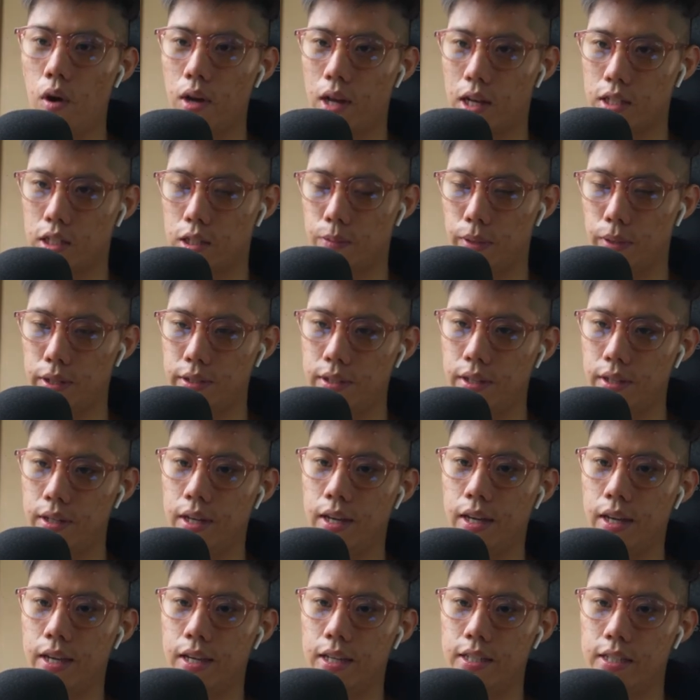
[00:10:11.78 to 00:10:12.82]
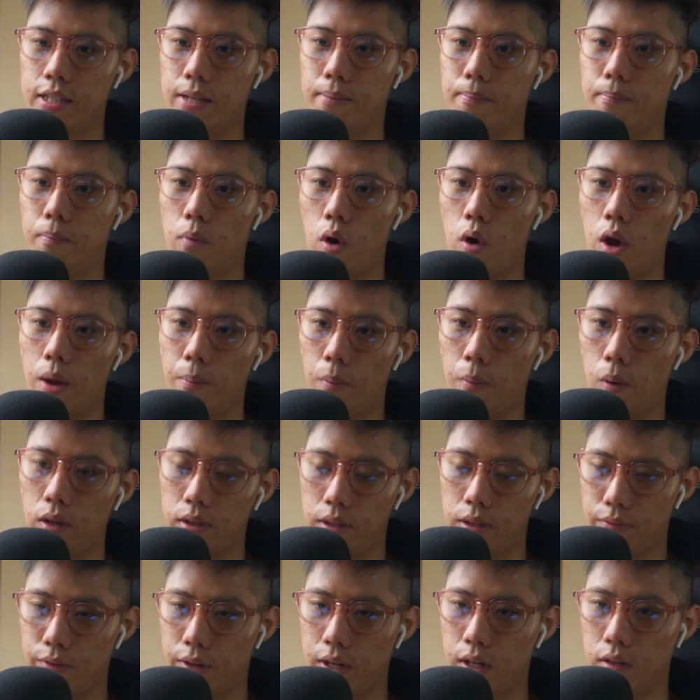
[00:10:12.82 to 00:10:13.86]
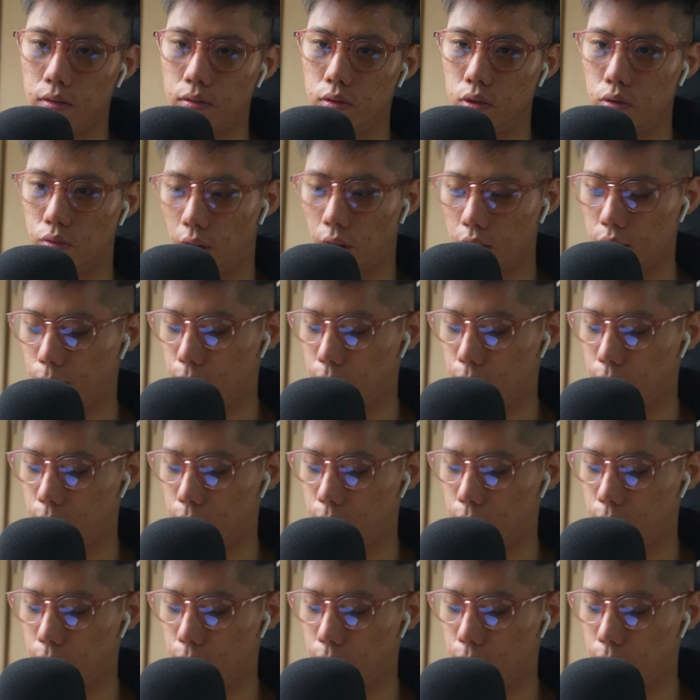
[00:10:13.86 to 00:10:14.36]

customers, is it more and more difficult to run the